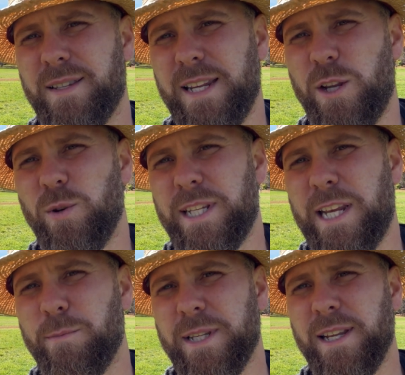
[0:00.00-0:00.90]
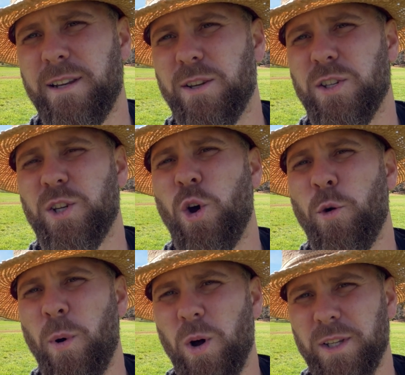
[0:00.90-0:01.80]
CU team tended to
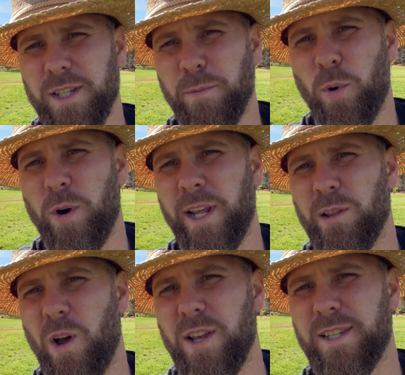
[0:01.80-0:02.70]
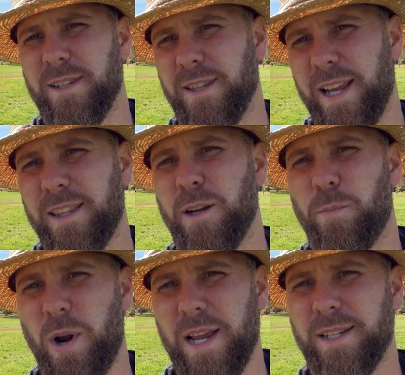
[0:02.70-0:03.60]
snowball disappointing losses like the
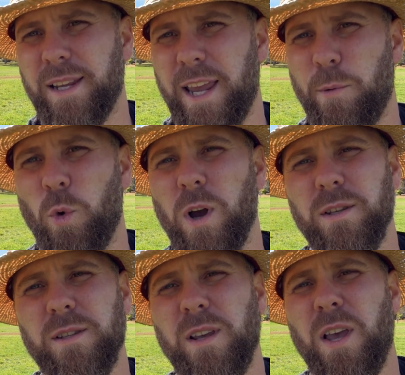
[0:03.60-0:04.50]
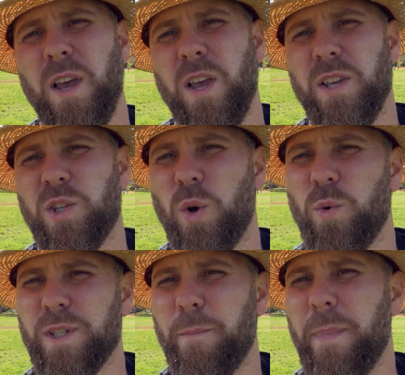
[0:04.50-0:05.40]
Nebraska game was. So it
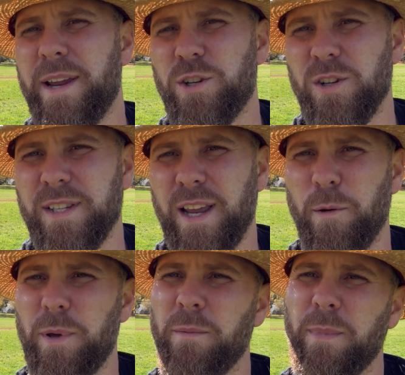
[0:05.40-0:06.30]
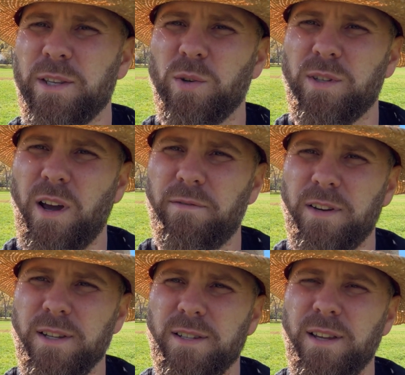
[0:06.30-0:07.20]
was a major step in mental
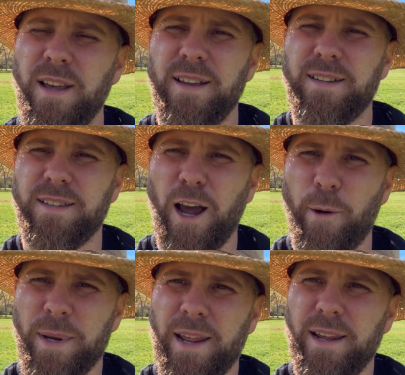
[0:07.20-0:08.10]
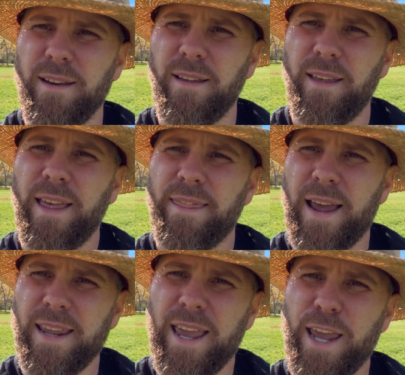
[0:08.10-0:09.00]
toughness to dominate
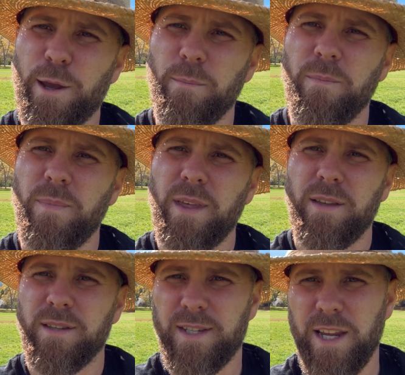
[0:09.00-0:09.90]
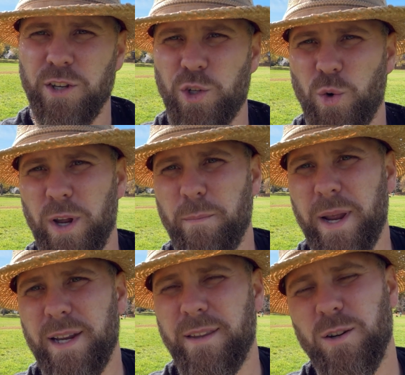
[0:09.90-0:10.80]
that game CSU had
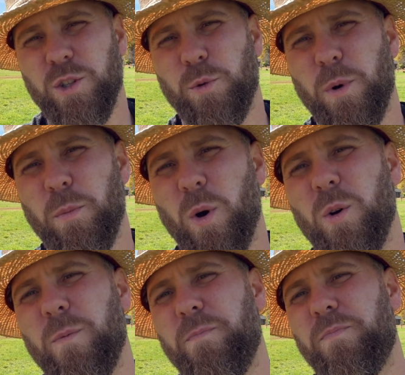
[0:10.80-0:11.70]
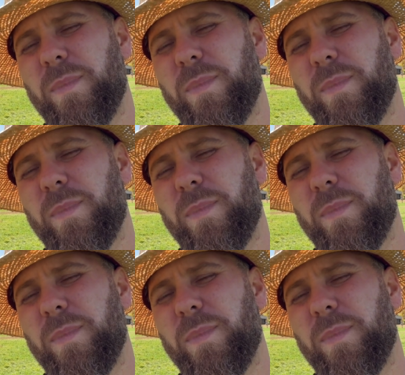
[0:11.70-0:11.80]
made their Super Bowl.